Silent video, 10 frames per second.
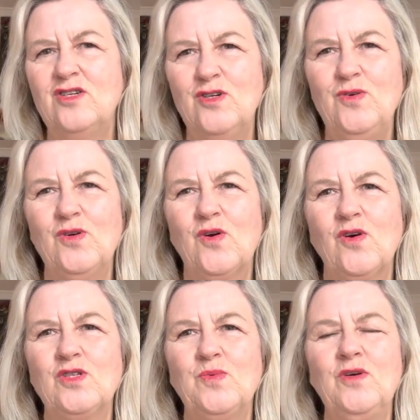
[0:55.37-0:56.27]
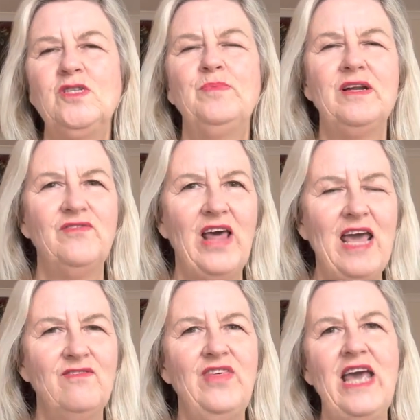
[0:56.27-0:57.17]
to do the crosswords, but if they
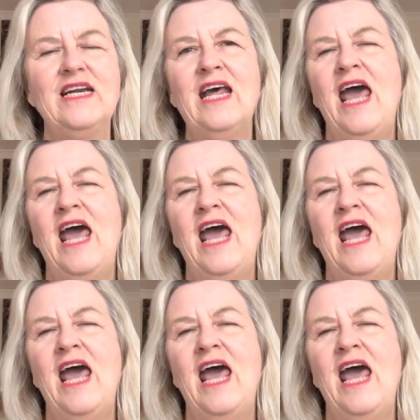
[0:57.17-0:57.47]
have that,